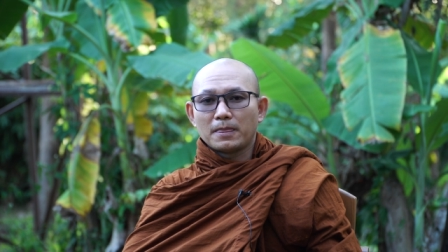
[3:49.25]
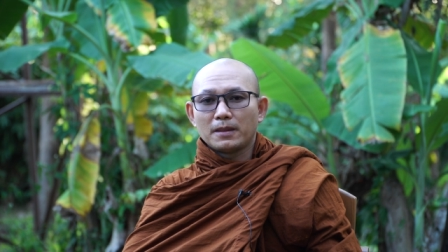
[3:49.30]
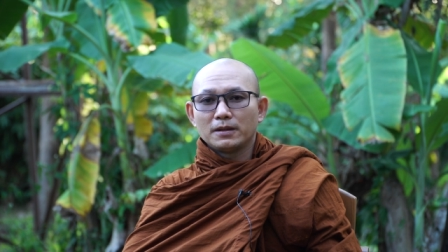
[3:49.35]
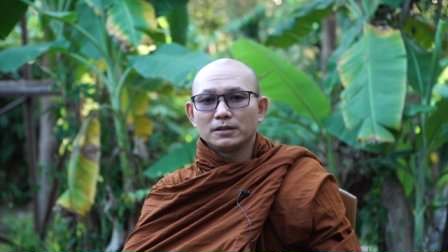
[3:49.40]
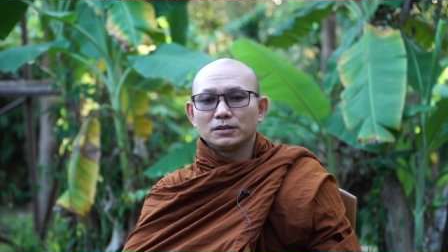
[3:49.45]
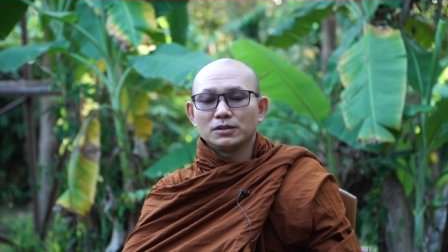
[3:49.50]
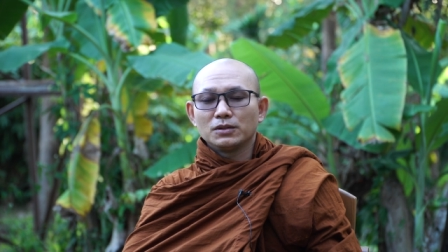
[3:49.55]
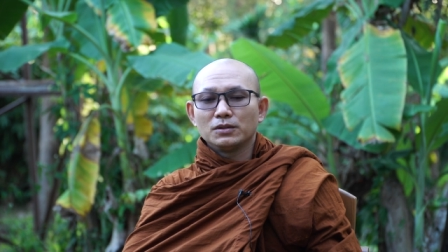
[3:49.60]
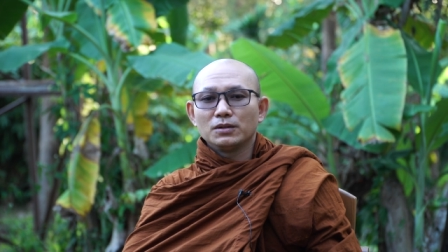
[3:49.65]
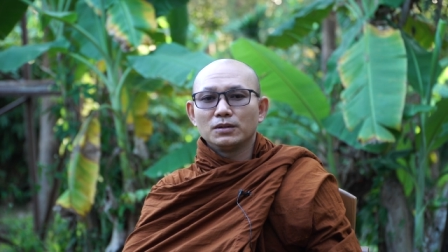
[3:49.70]

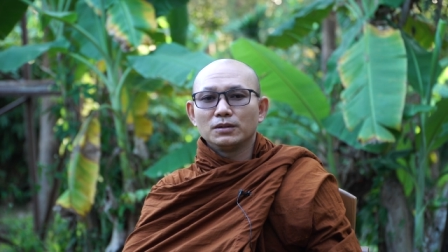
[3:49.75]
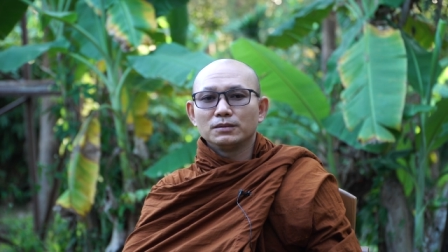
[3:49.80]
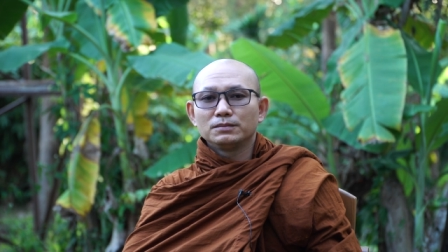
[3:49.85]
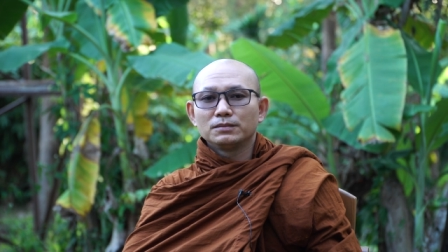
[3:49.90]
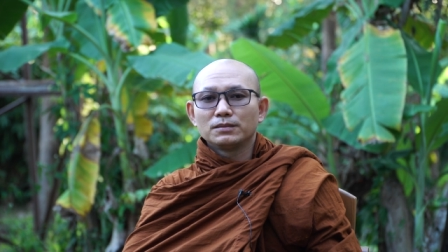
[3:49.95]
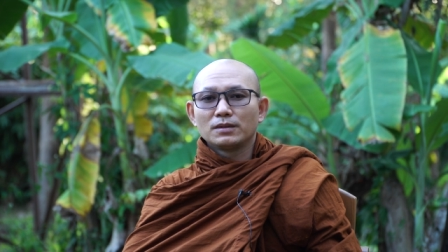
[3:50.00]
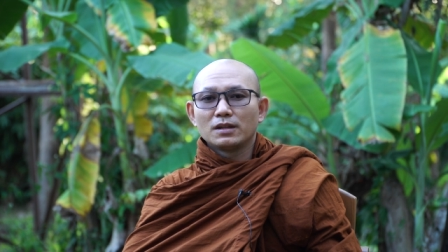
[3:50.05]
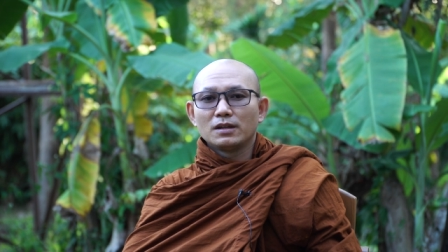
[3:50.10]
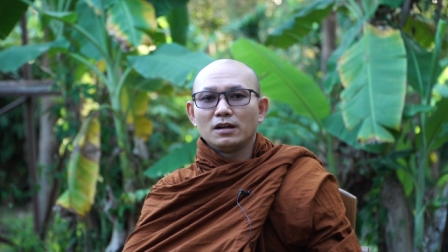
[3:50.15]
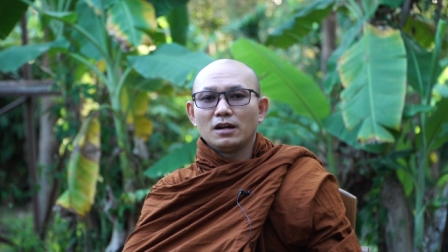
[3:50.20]
So
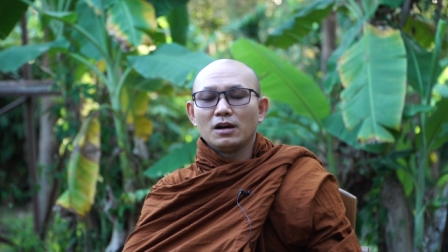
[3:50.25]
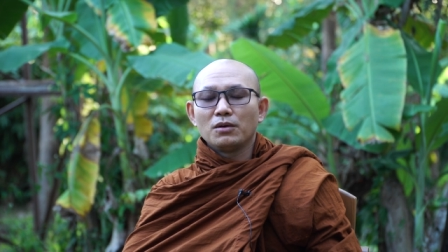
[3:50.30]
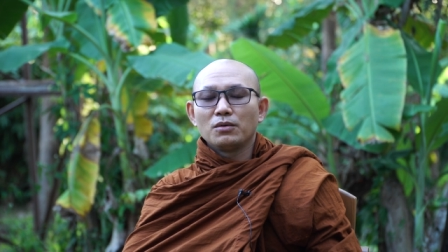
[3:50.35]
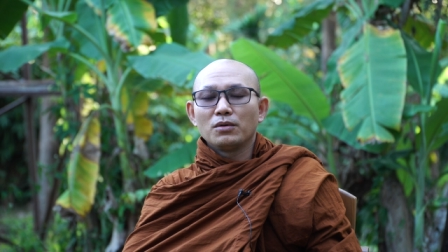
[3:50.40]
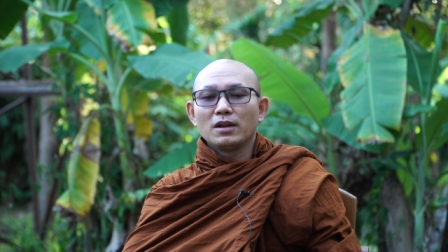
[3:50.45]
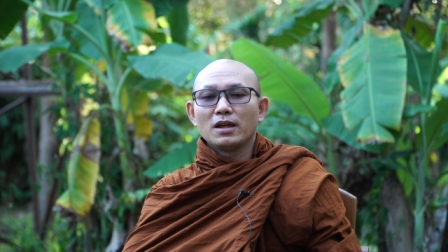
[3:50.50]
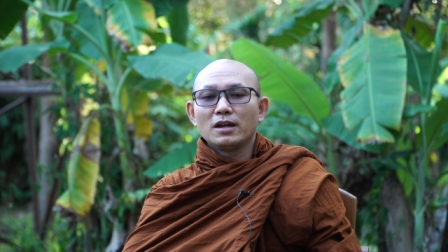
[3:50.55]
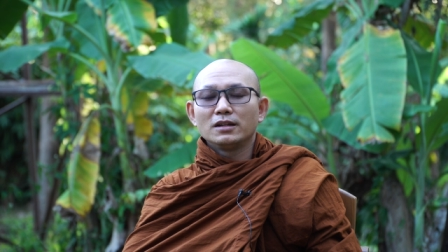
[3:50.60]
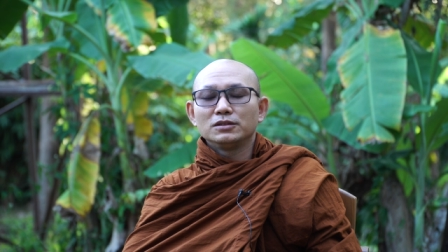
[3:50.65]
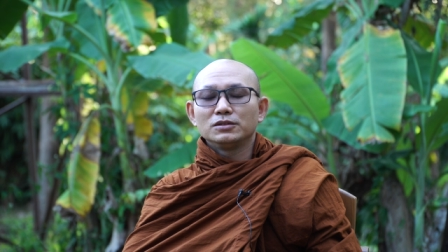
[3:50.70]
I
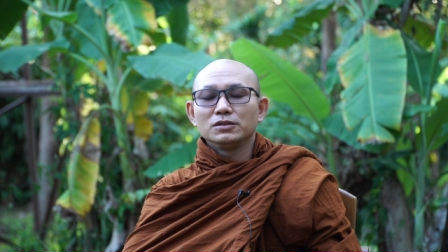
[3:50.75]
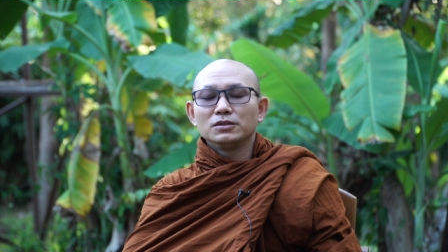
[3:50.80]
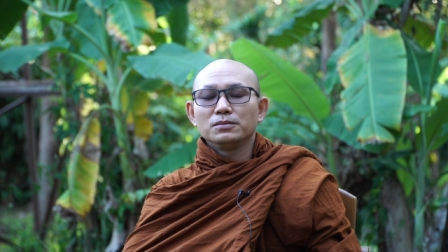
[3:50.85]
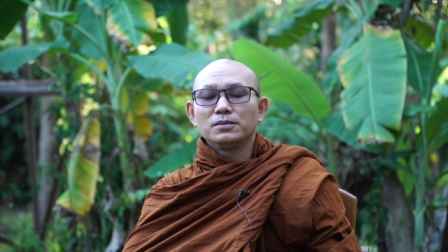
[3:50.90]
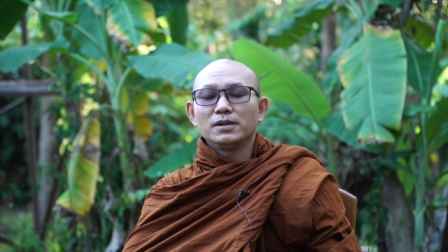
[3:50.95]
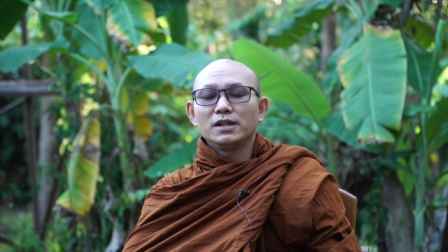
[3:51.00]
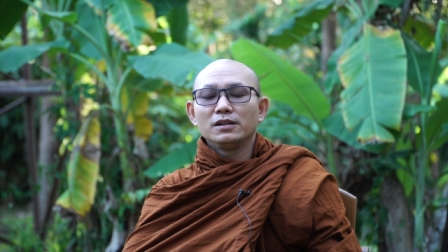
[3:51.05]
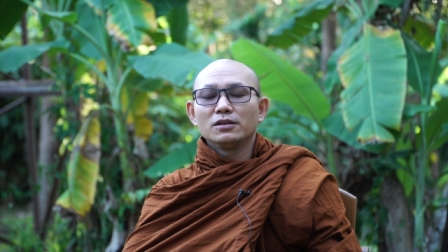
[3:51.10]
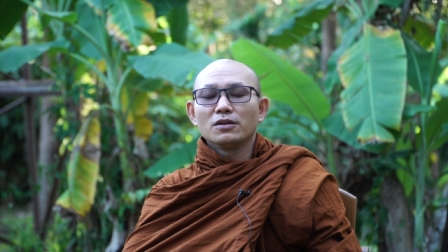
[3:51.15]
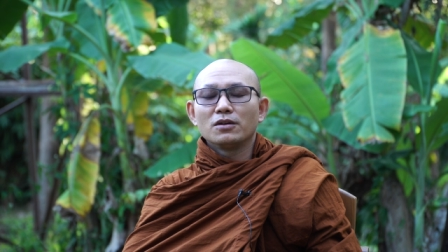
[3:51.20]
would like to
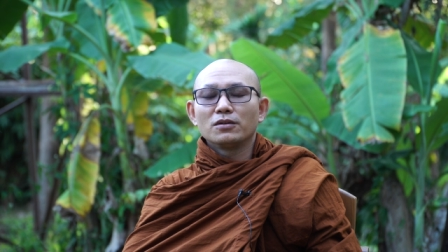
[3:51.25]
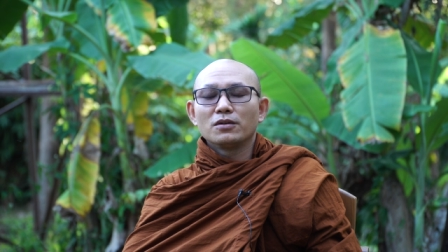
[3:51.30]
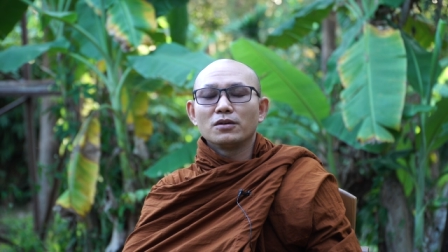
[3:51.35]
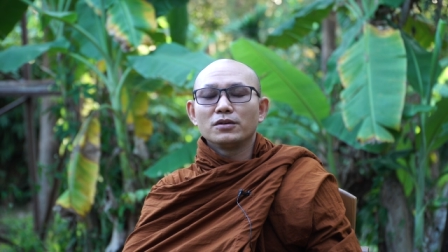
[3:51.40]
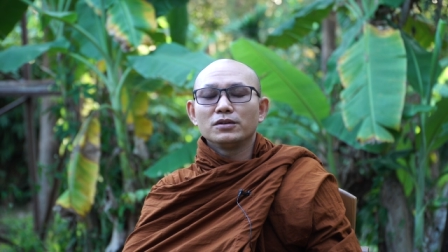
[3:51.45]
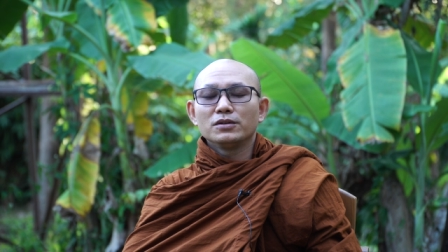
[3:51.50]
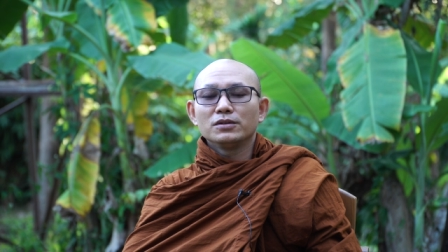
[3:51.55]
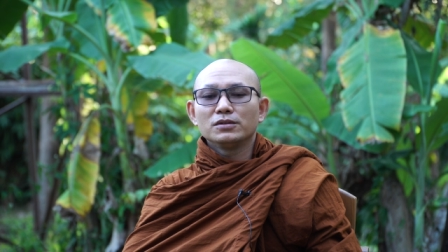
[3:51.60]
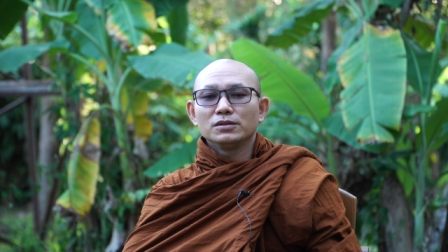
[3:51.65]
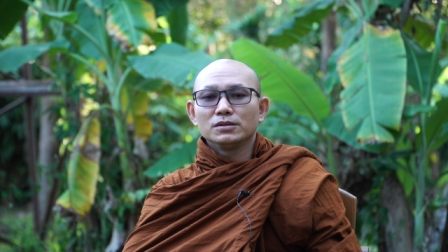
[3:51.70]
bring all of
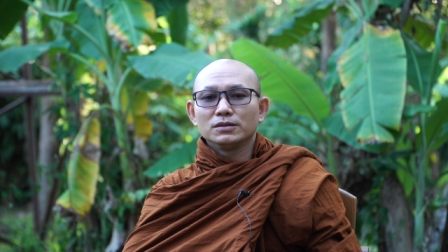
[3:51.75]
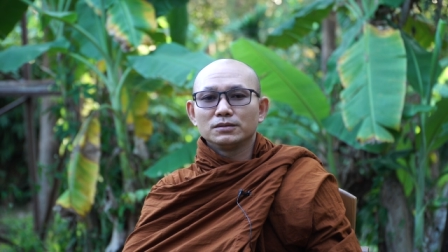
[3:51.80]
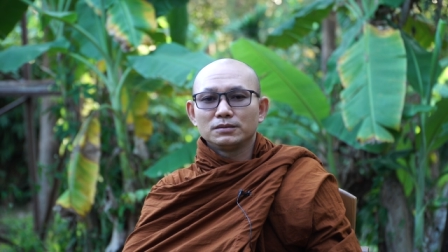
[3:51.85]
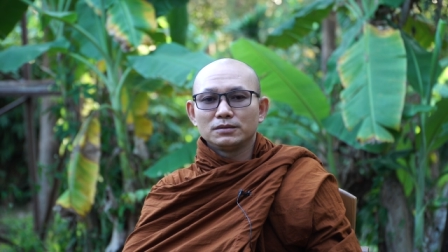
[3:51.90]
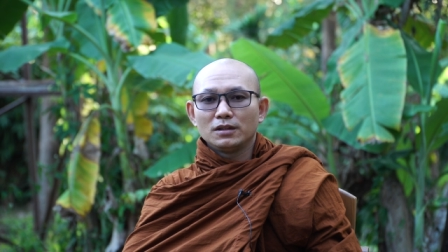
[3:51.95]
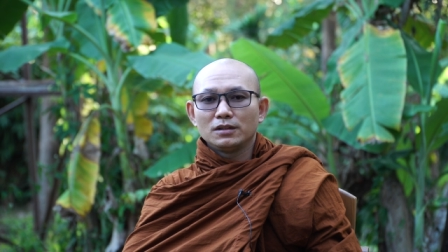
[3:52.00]
you